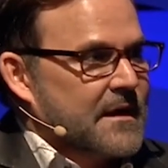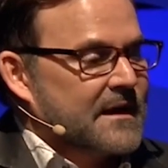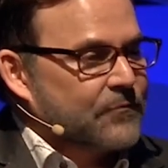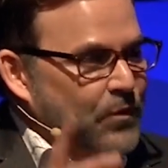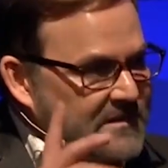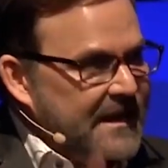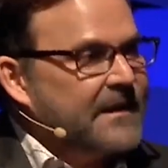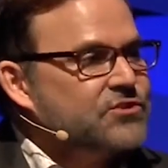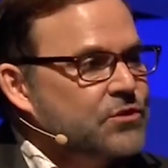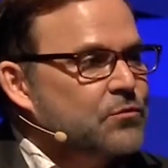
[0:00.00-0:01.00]
And I've
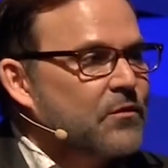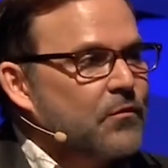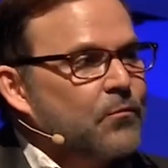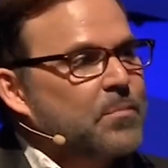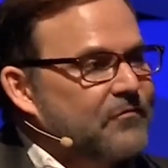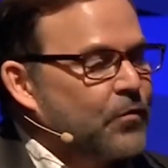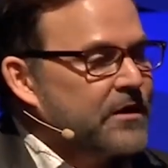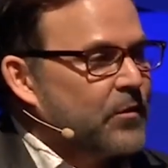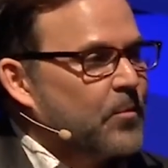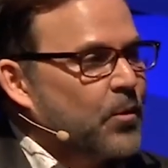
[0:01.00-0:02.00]
ordained you
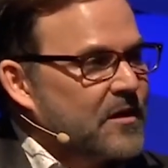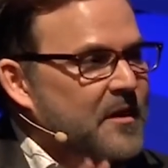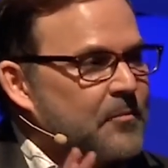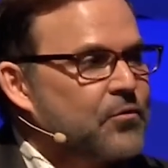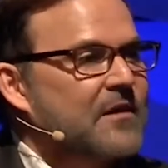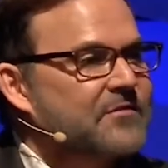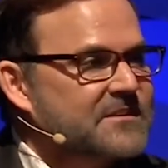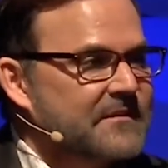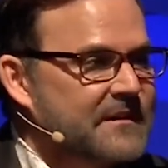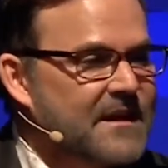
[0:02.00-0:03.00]
before you were born to be a
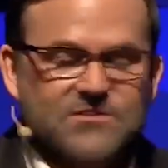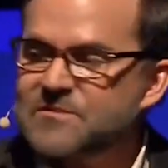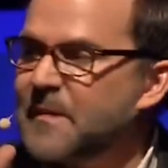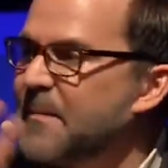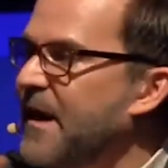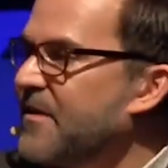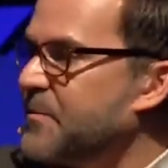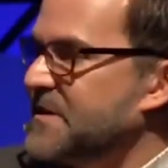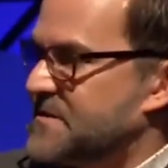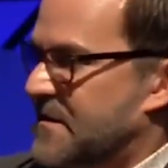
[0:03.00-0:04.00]
prophet to the nations, my mouthpiece.